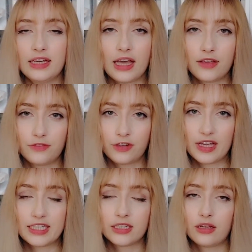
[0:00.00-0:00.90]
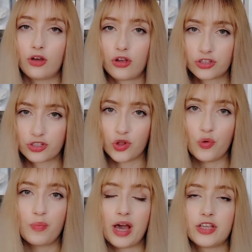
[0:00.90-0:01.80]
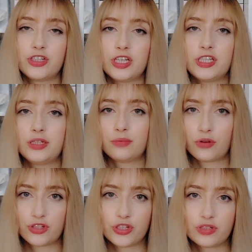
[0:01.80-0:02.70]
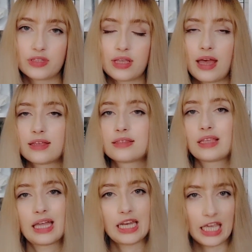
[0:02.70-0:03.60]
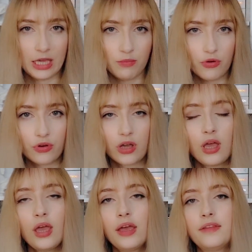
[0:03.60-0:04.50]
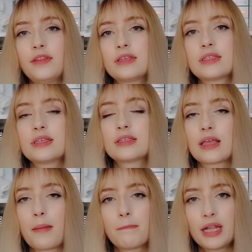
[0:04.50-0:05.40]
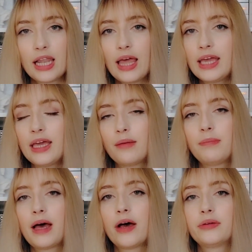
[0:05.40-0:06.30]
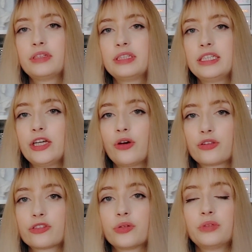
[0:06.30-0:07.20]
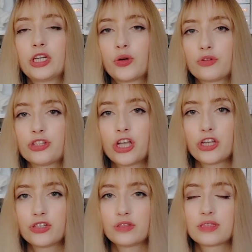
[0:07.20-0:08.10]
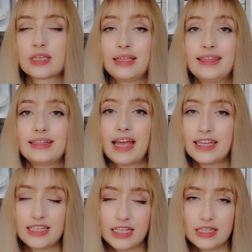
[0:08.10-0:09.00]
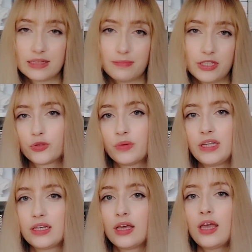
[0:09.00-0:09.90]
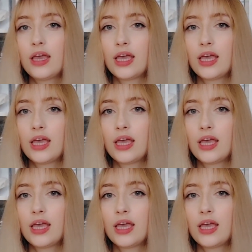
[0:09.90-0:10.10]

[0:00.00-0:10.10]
then I've read Oslo by J.T. Rogers as an ebook. This is a play about the Oslo negotiations in the 90s between